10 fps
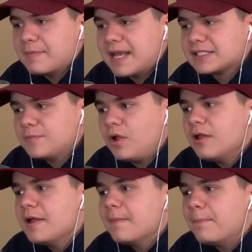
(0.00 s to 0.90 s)
team in
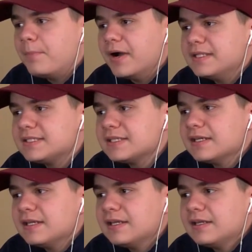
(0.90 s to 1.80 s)
basketball, but
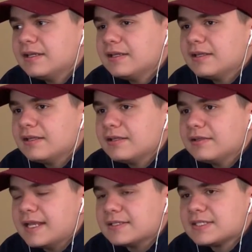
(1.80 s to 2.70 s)

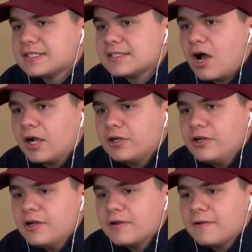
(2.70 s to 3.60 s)
like
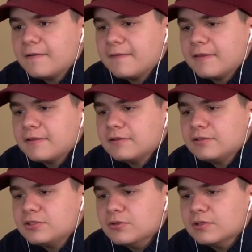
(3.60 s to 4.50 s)
soccer,
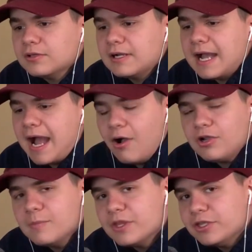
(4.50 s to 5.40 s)
dude, how
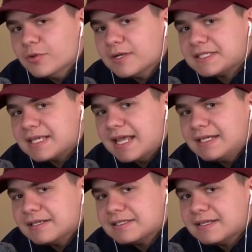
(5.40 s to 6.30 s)
come the
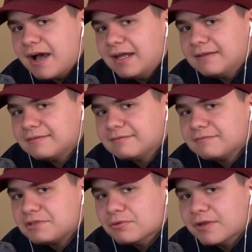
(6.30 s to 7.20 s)
USA does not
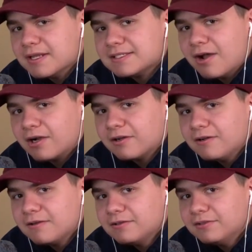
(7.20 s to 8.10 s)
do good at
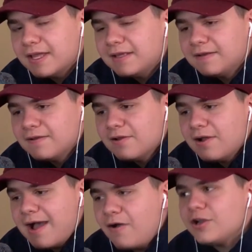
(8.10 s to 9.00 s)
soccer? Like,
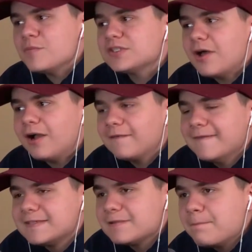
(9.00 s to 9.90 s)
how come soccer
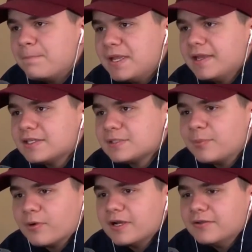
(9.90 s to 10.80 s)
is the biggest
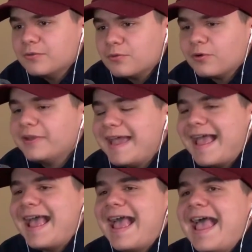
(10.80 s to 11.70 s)
sport in the world
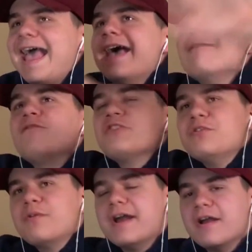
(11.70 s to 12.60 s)

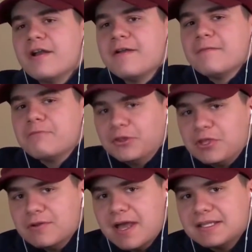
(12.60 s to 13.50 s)
everywhere
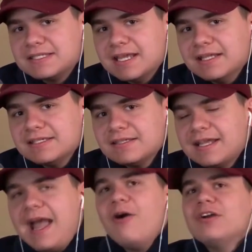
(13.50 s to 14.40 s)
but the United States?
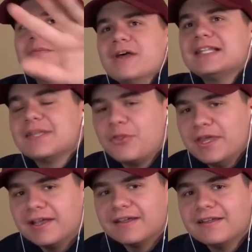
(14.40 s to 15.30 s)
Like, how come that's a
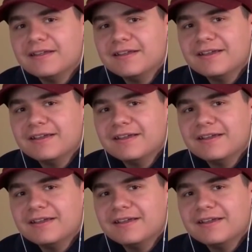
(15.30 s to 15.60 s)
thing?